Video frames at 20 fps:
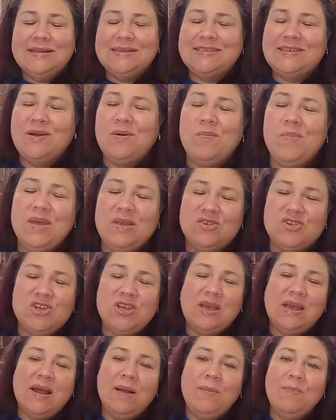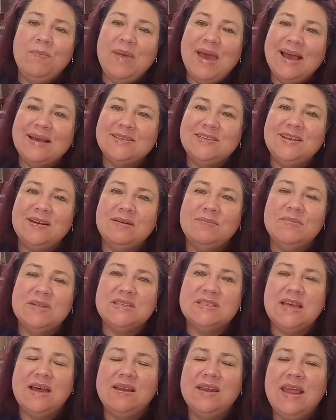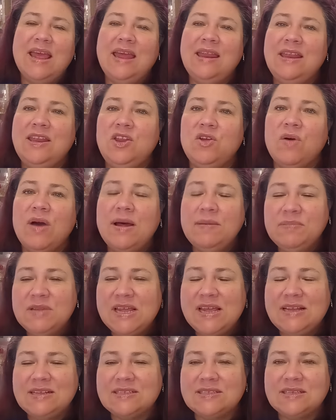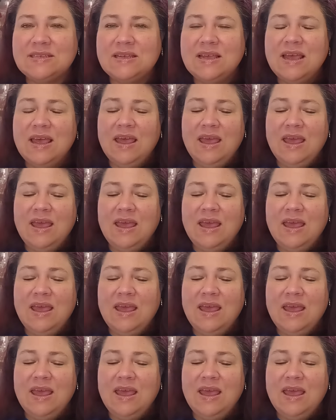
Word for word: So make sure you come back so you don't miss on any new updates